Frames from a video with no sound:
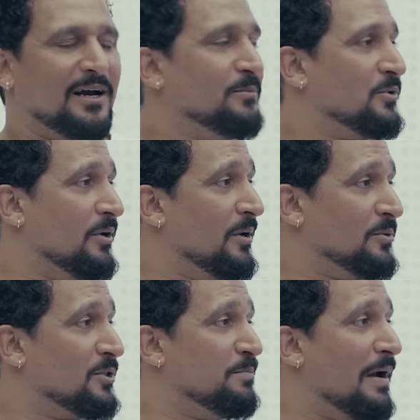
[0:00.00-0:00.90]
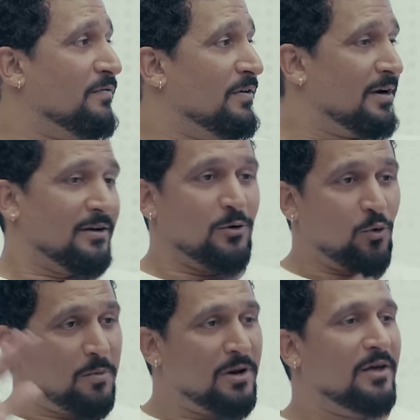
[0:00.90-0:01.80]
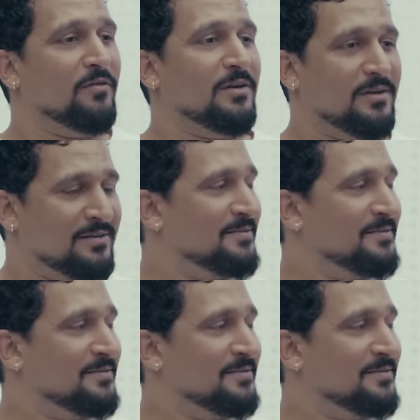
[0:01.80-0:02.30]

I'm sorry, I'm just baffled at a global level.